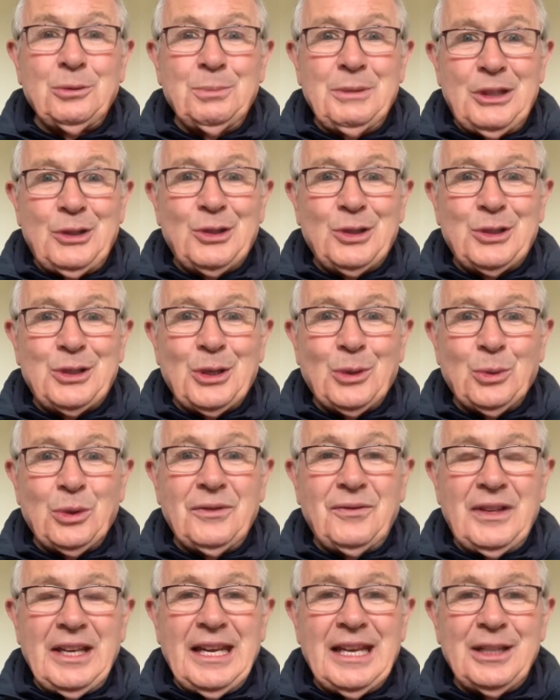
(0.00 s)
Mitchelstown,
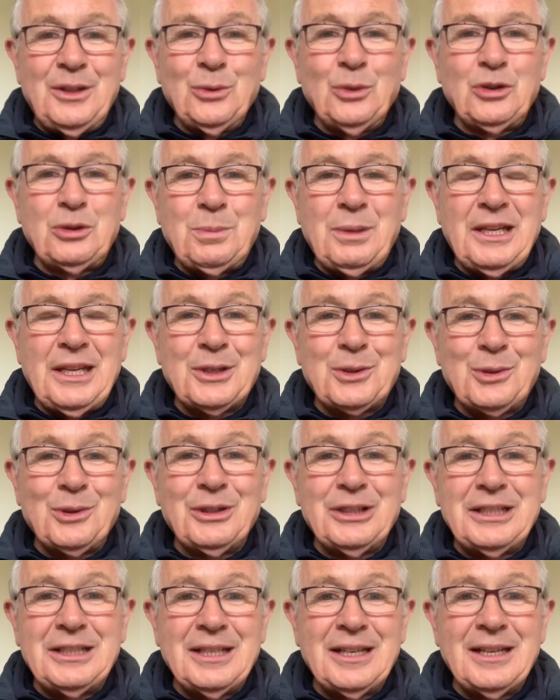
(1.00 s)
if they had those players
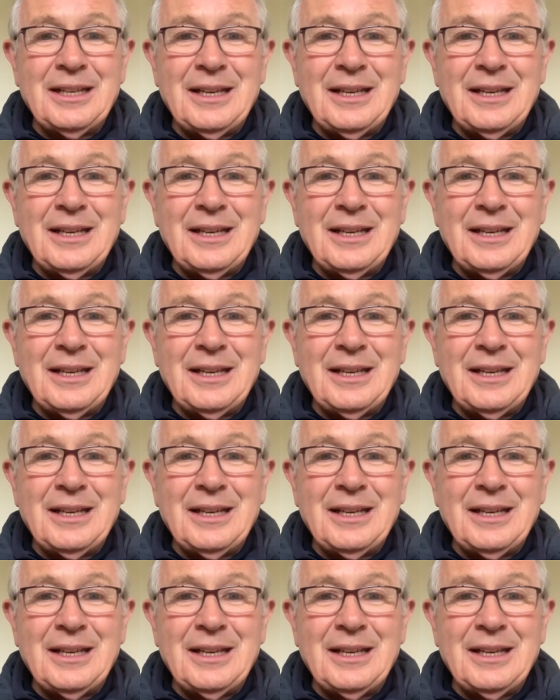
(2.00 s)
right.